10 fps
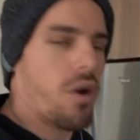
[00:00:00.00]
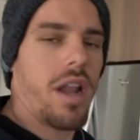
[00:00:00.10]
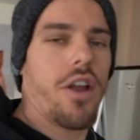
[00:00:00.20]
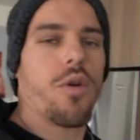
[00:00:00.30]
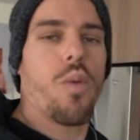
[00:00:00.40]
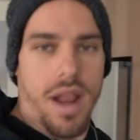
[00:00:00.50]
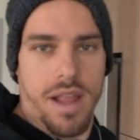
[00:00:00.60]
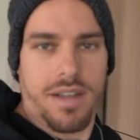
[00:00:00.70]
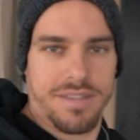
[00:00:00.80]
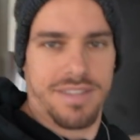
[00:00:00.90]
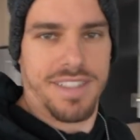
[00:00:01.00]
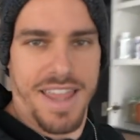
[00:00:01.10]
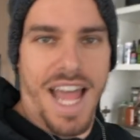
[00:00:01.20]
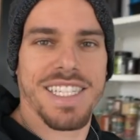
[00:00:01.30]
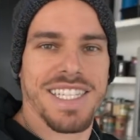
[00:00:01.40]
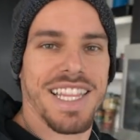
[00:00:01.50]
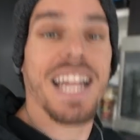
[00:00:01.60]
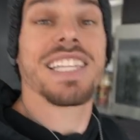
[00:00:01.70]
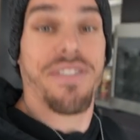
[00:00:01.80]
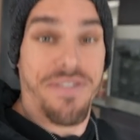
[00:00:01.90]
We're in here to win it, and that's
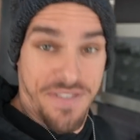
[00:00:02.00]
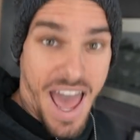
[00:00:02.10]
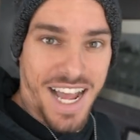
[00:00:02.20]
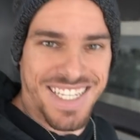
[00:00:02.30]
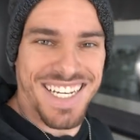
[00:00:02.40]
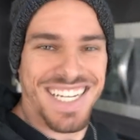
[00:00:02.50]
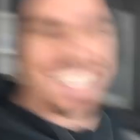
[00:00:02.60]
that's a fact.